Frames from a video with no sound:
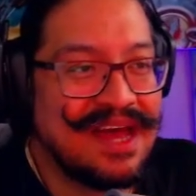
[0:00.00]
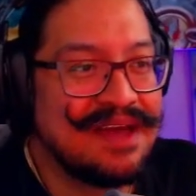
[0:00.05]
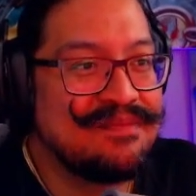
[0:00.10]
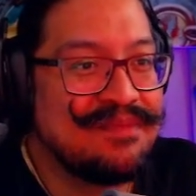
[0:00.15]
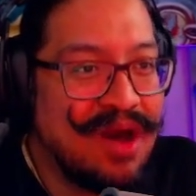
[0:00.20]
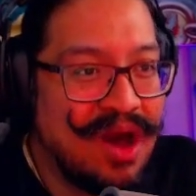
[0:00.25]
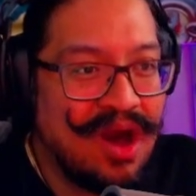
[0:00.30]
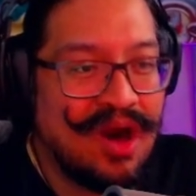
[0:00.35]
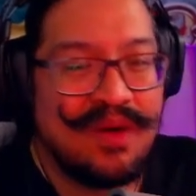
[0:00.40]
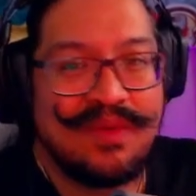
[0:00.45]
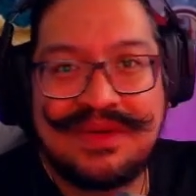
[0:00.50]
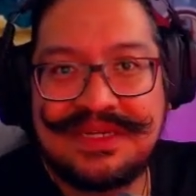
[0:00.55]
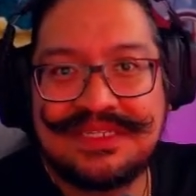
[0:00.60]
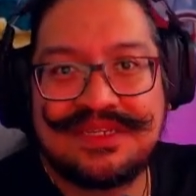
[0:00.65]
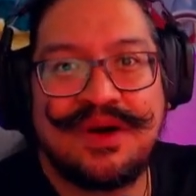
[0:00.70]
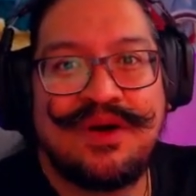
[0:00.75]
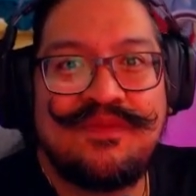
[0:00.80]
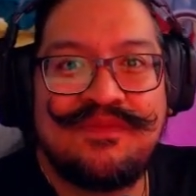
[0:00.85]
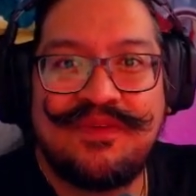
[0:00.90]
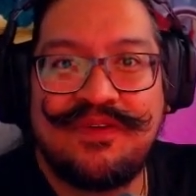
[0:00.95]
I'm always
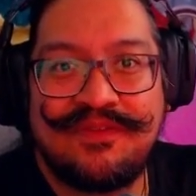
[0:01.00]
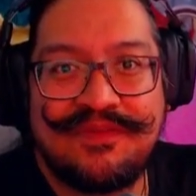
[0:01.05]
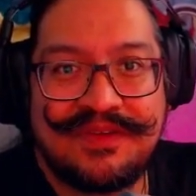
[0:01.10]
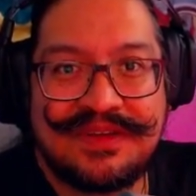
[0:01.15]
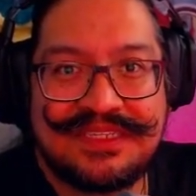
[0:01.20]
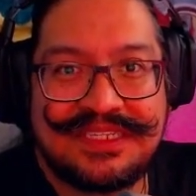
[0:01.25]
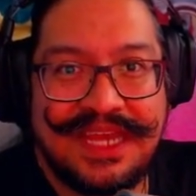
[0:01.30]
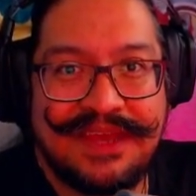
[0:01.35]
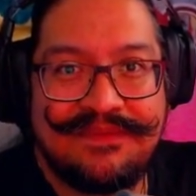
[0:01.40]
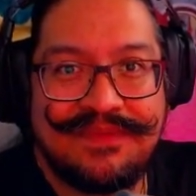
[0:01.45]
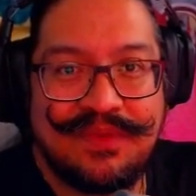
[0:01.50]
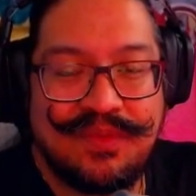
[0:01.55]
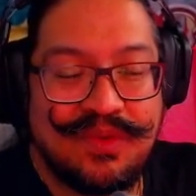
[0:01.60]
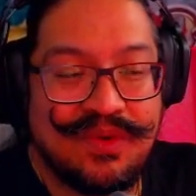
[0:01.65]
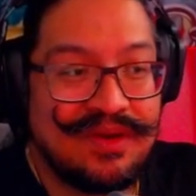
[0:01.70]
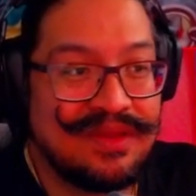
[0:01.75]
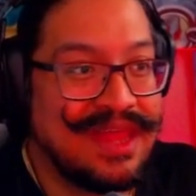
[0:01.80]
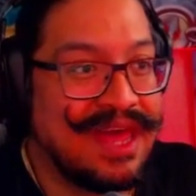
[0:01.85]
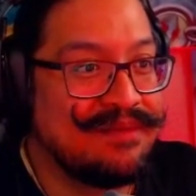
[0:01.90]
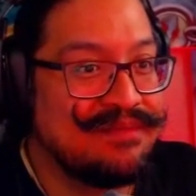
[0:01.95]
hopeful for Save the
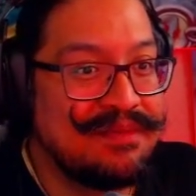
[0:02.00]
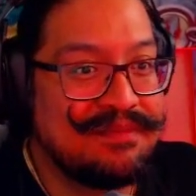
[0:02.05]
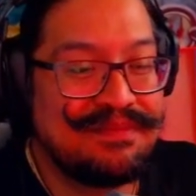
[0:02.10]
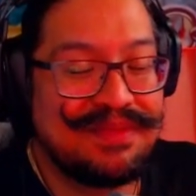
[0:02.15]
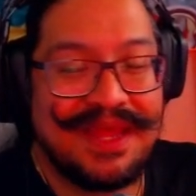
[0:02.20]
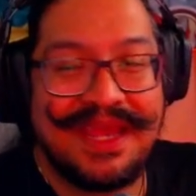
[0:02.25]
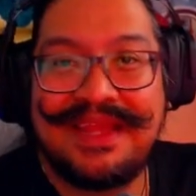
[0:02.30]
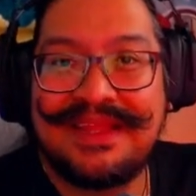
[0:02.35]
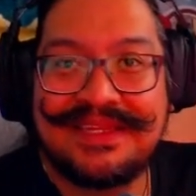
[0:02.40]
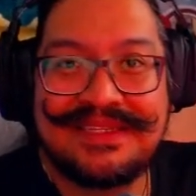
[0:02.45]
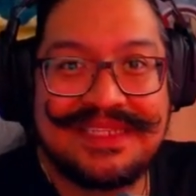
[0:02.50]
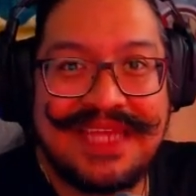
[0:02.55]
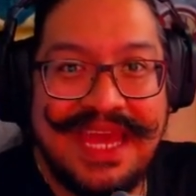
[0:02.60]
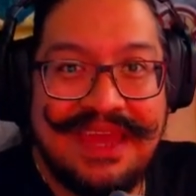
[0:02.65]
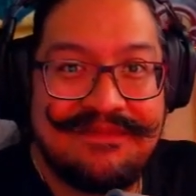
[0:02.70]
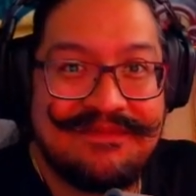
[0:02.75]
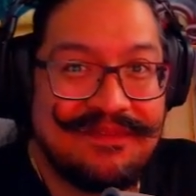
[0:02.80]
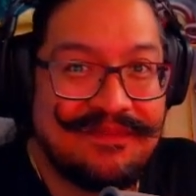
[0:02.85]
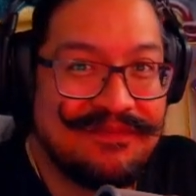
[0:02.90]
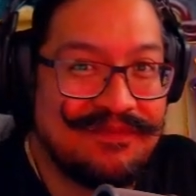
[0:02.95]
World. I've been playing this
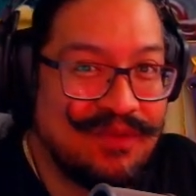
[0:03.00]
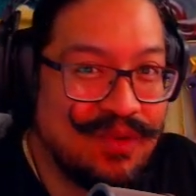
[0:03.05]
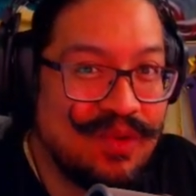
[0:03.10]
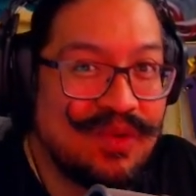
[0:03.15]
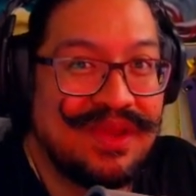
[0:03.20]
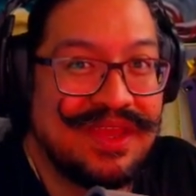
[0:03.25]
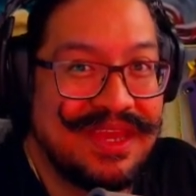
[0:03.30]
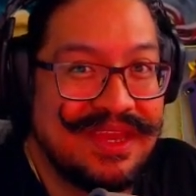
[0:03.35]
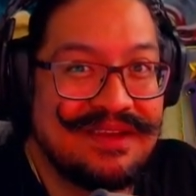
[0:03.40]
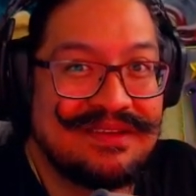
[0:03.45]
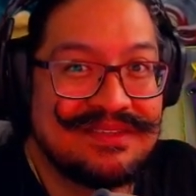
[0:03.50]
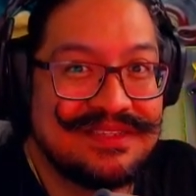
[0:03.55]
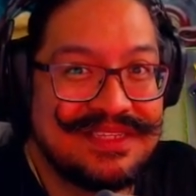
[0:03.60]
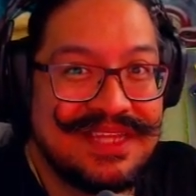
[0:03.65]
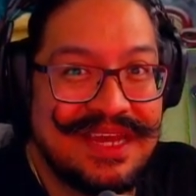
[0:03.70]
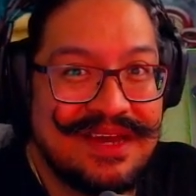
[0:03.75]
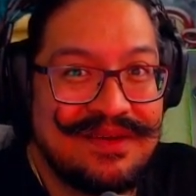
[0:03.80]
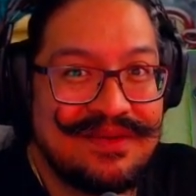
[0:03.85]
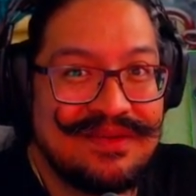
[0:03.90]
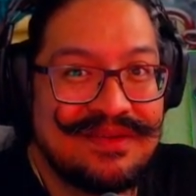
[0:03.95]
game for four years
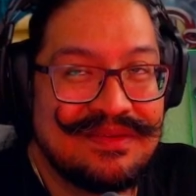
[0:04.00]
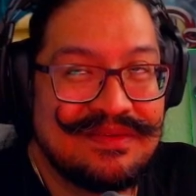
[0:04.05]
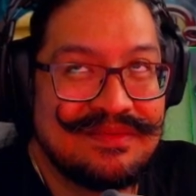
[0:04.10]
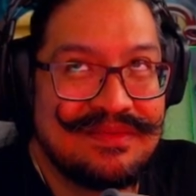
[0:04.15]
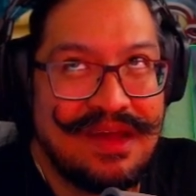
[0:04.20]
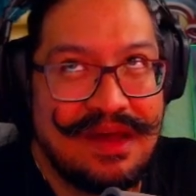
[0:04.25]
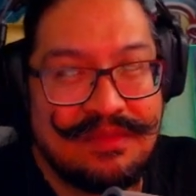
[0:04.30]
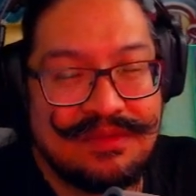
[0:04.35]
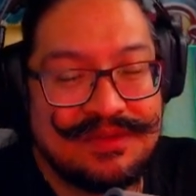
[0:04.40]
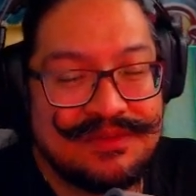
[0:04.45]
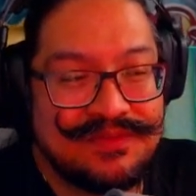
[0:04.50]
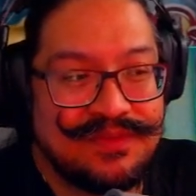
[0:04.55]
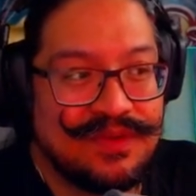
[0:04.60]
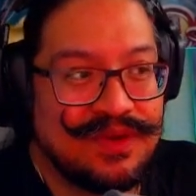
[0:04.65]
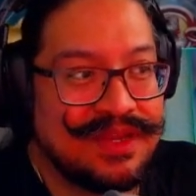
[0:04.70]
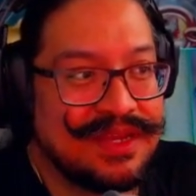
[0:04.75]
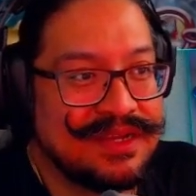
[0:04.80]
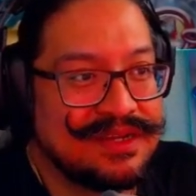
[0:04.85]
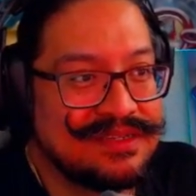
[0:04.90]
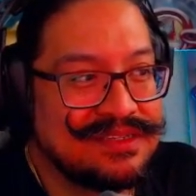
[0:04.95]
now, almost four
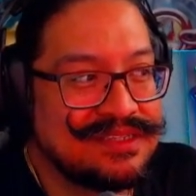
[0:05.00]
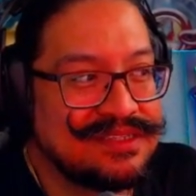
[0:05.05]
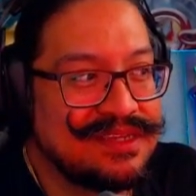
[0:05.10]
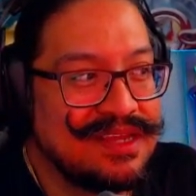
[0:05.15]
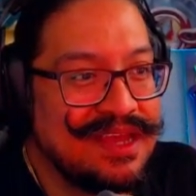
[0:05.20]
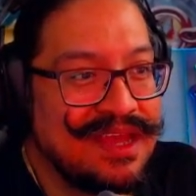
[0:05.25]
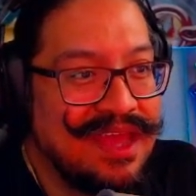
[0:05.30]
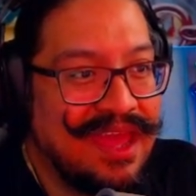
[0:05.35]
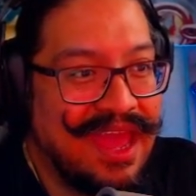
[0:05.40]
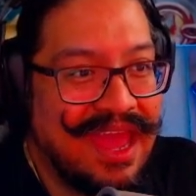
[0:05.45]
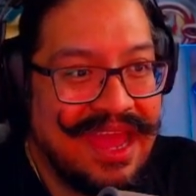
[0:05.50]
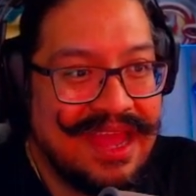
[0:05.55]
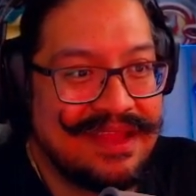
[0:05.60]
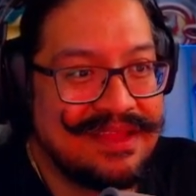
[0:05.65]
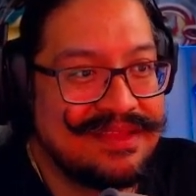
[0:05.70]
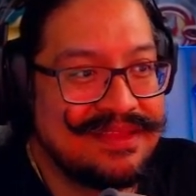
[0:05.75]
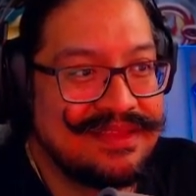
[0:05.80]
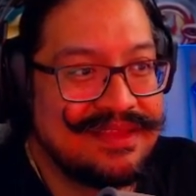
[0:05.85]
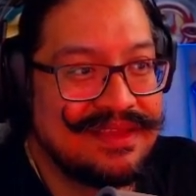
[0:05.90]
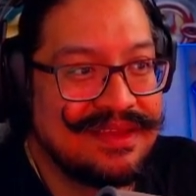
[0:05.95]
years,
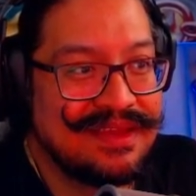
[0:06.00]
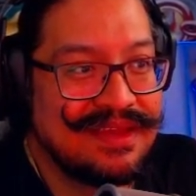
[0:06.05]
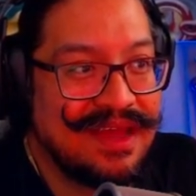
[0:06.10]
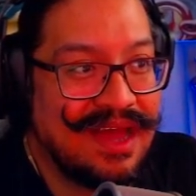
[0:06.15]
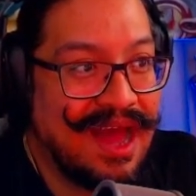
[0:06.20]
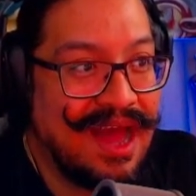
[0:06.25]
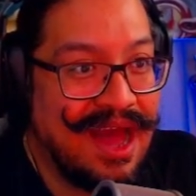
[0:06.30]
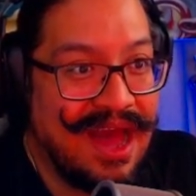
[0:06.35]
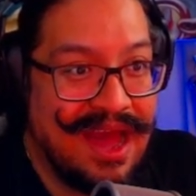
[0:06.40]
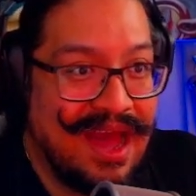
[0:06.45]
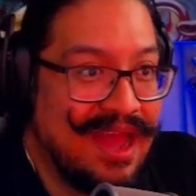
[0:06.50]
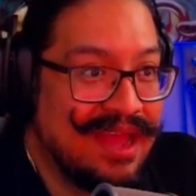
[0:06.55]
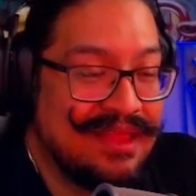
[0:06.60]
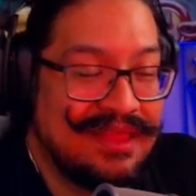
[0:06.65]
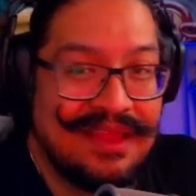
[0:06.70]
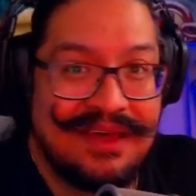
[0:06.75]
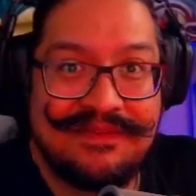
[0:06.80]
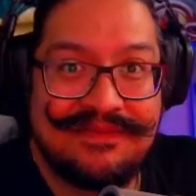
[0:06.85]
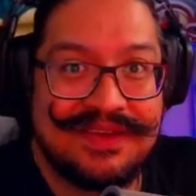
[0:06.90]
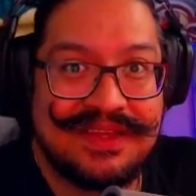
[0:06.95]
and I
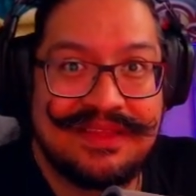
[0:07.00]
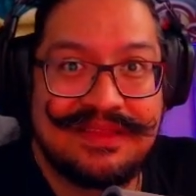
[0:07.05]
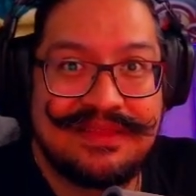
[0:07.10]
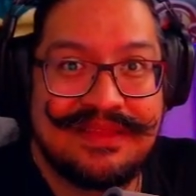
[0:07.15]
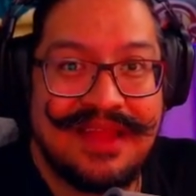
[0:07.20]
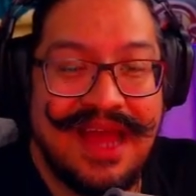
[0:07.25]
love it.